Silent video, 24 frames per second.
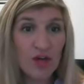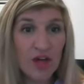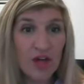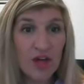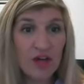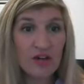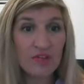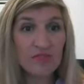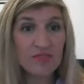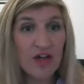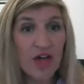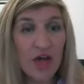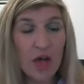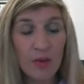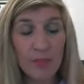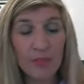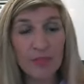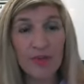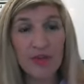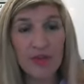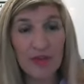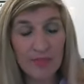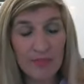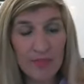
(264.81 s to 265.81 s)
of
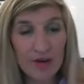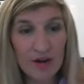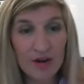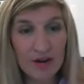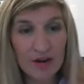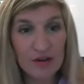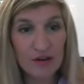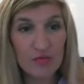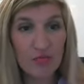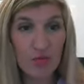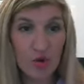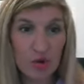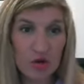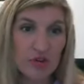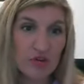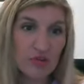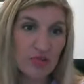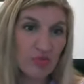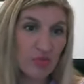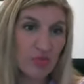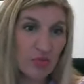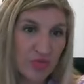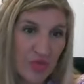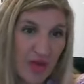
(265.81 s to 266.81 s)
helping American
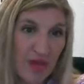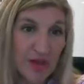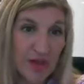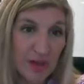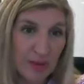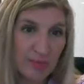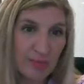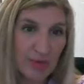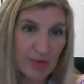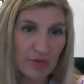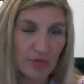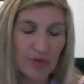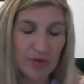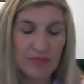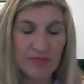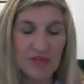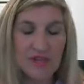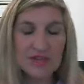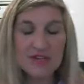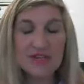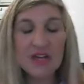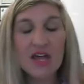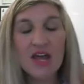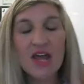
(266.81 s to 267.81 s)
workers with
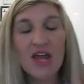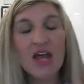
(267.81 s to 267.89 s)
unemployment.